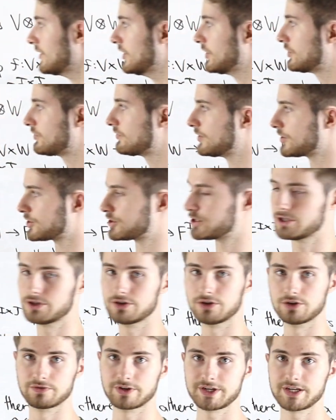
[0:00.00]
this function
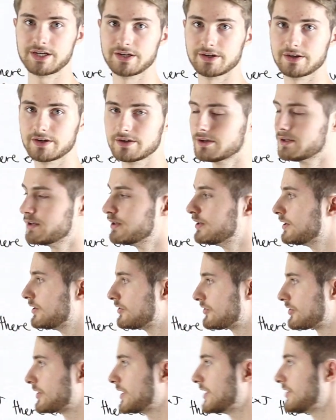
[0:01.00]
over here.
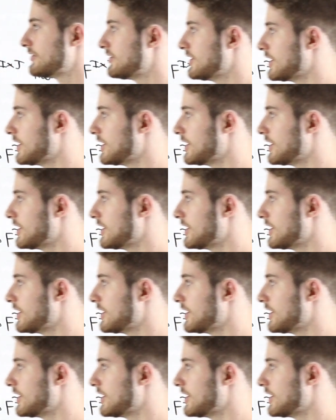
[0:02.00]
So let's